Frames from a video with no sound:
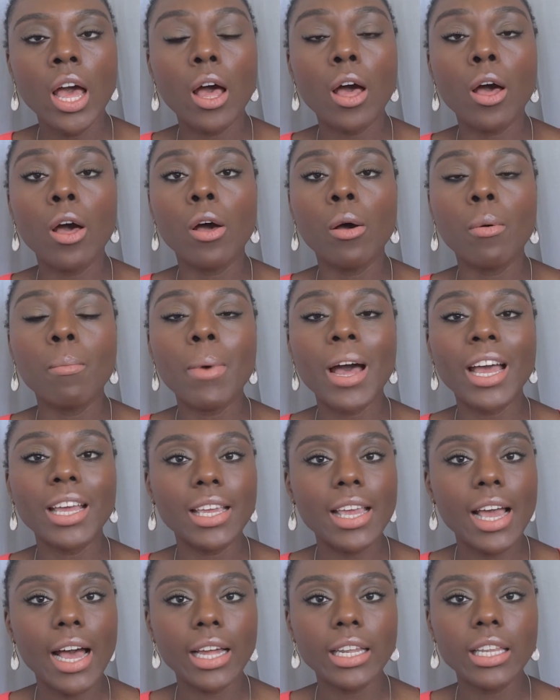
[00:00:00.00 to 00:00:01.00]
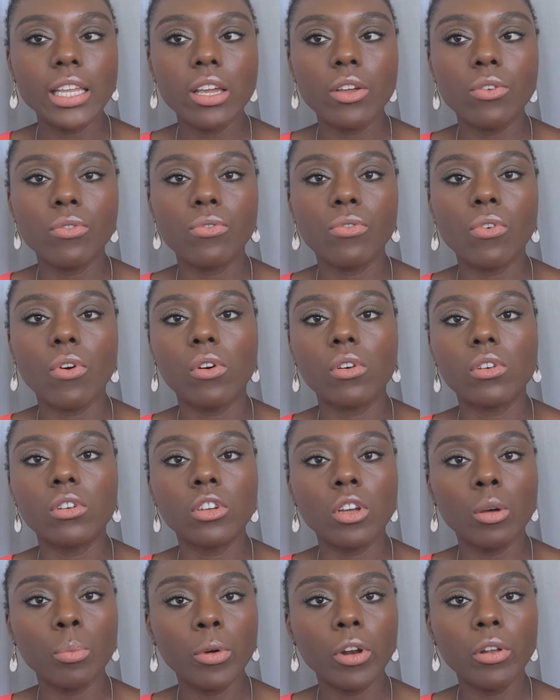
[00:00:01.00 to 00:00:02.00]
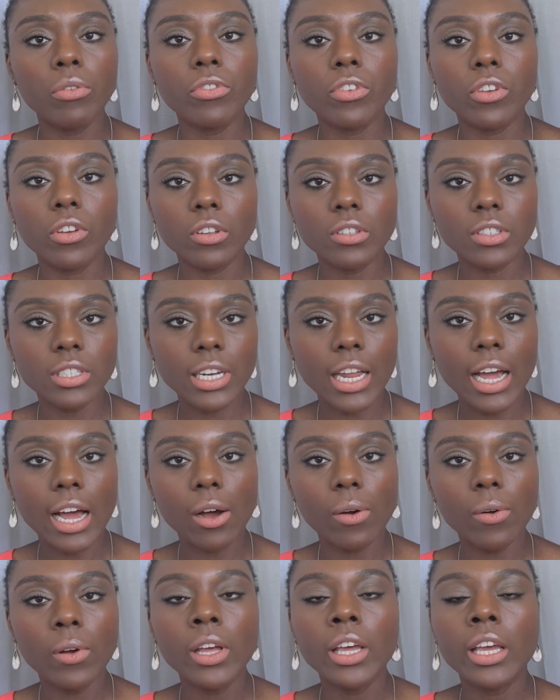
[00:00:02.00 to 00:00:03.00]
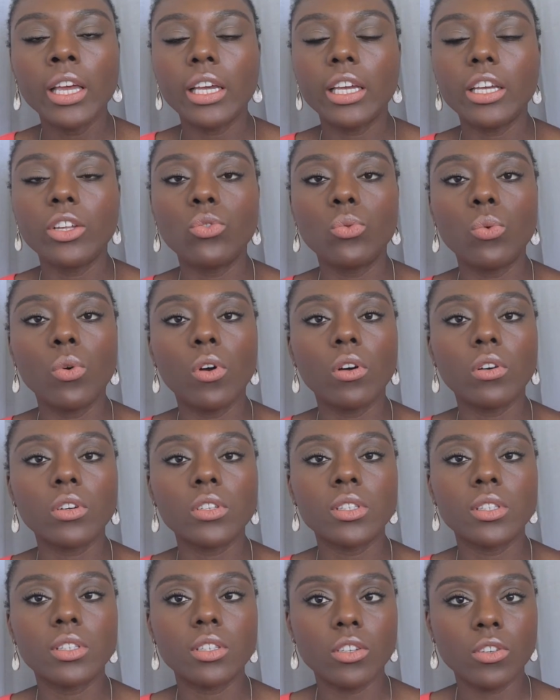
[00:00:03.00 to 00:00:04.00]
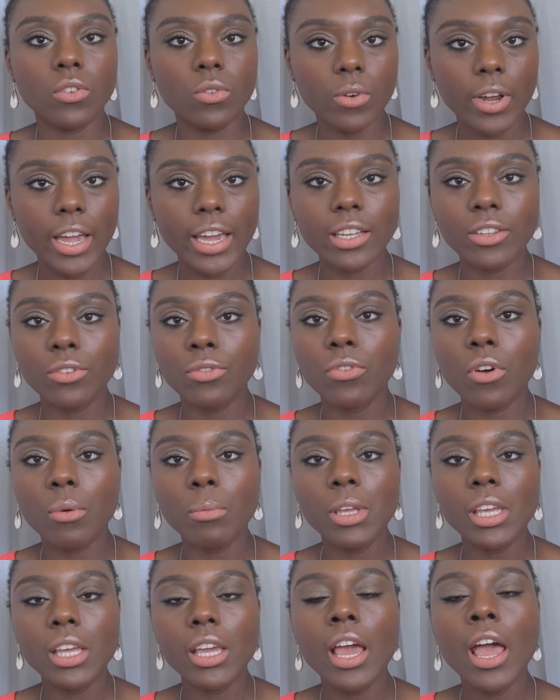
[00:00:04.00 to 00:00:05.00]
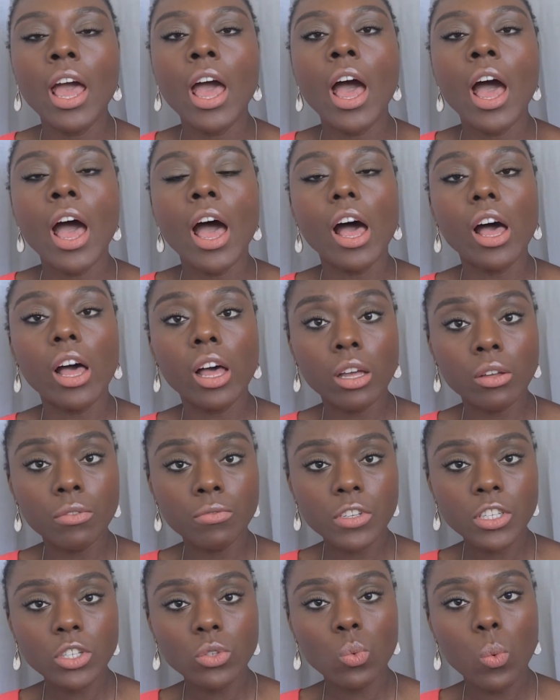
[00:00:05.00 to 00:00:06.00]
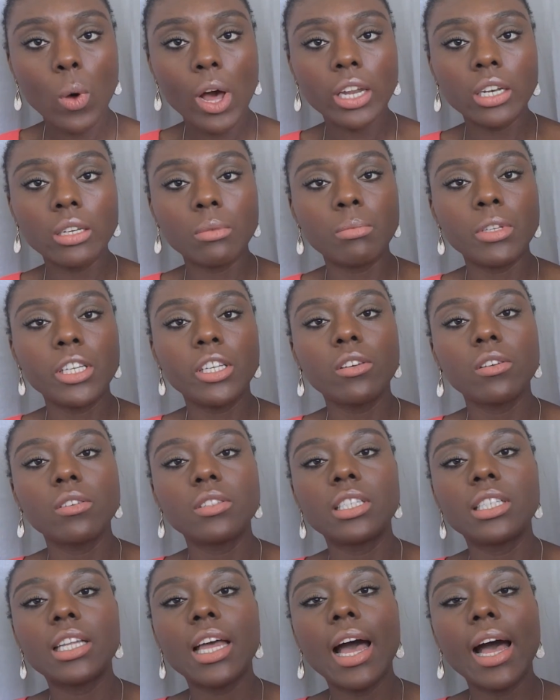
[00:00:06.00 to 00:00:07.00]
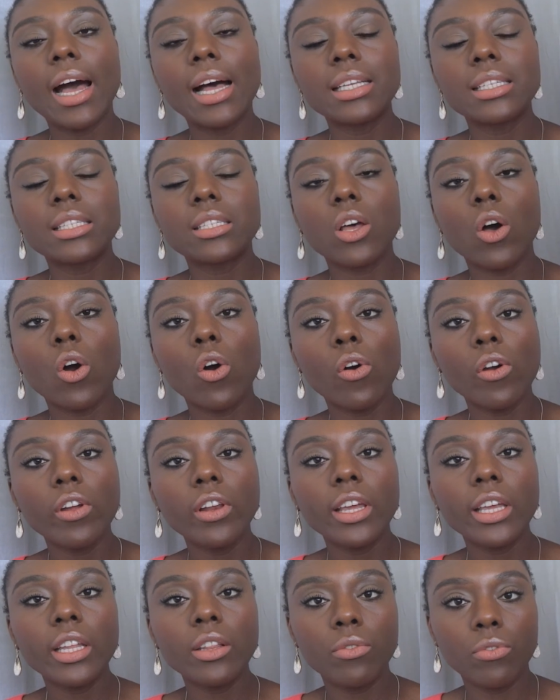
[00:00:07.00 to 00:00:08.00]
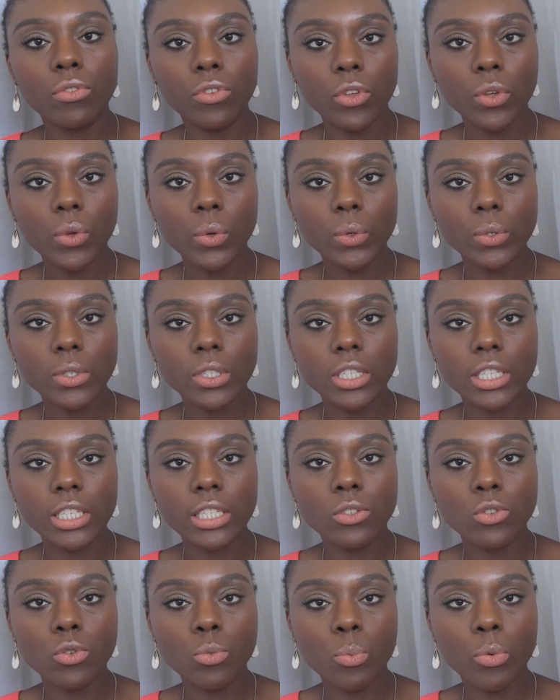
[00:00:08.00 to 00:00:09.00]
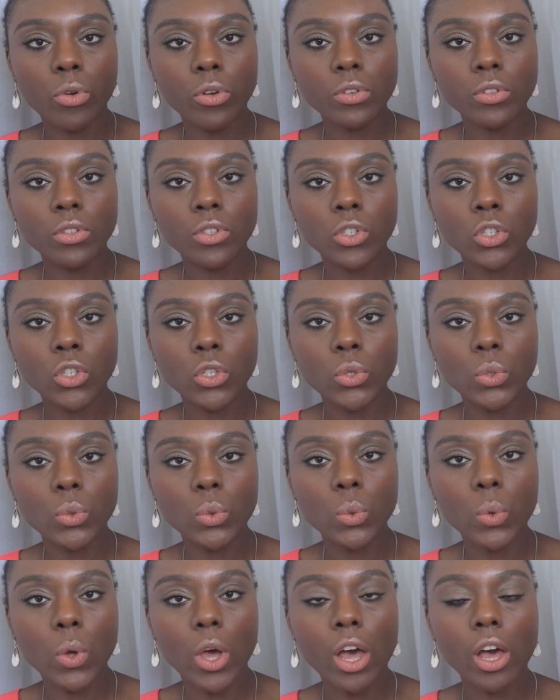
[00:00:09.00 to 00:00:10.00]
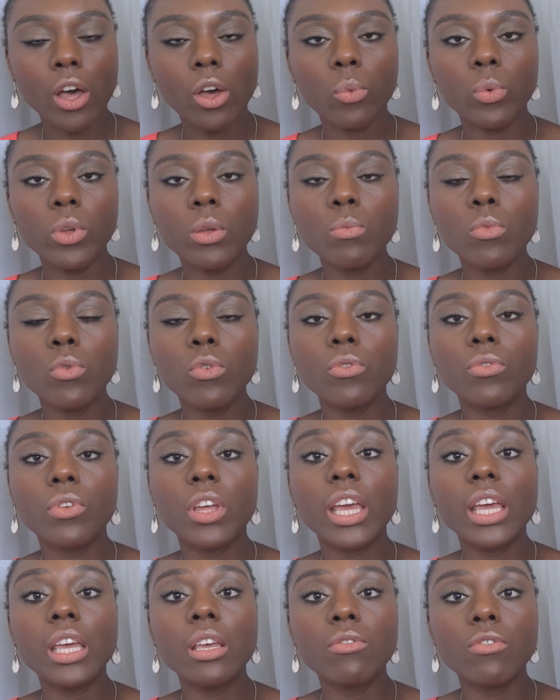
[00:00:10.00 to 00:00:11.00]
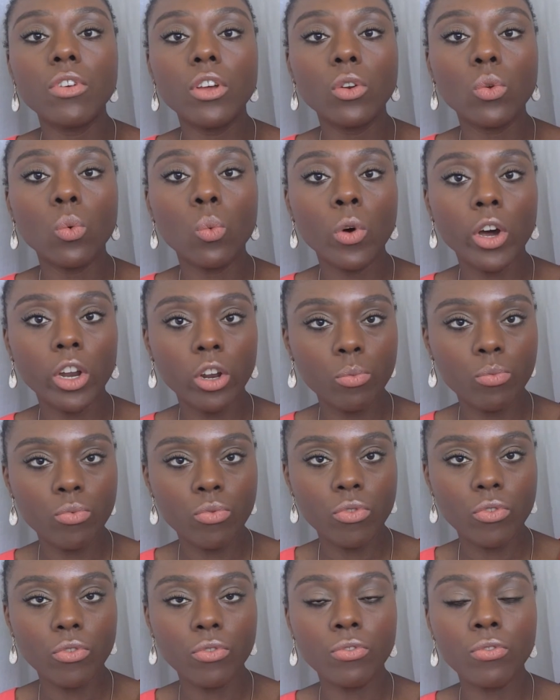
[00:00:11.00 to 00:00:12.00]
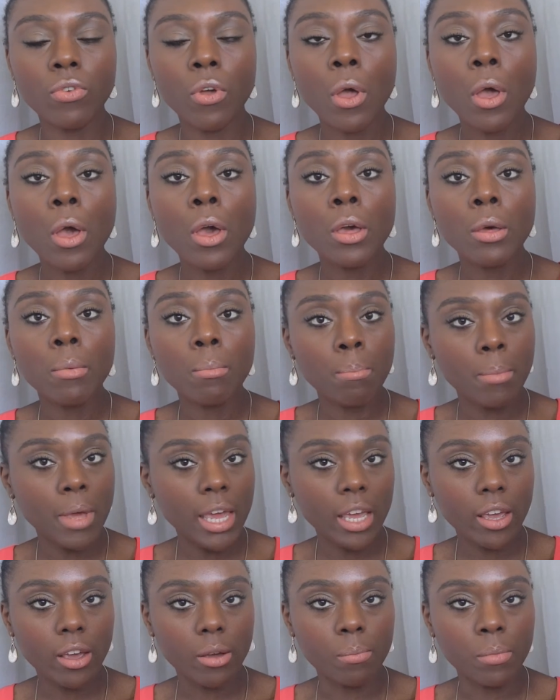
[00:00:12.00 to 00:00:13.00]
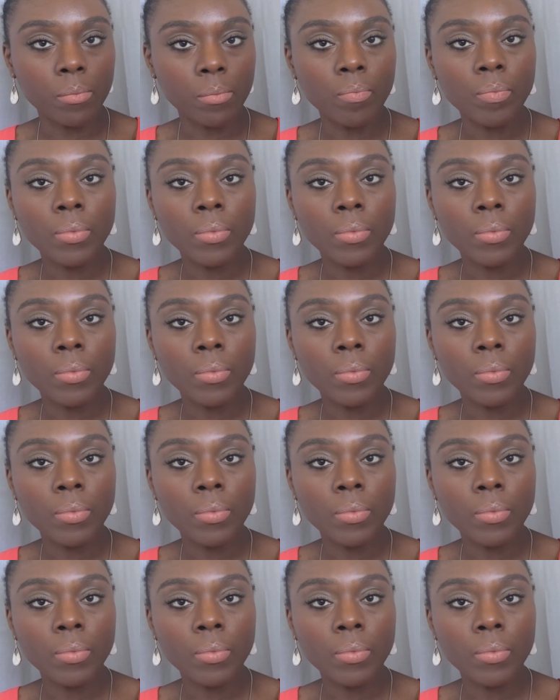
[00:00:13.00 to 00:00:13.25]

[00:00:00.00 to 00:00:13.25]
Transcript: uh, by Garnier for a couple of years now. It works great for me. Uh, this one, because it has oil infused, is supposed to uh, remove even waterproof makeup.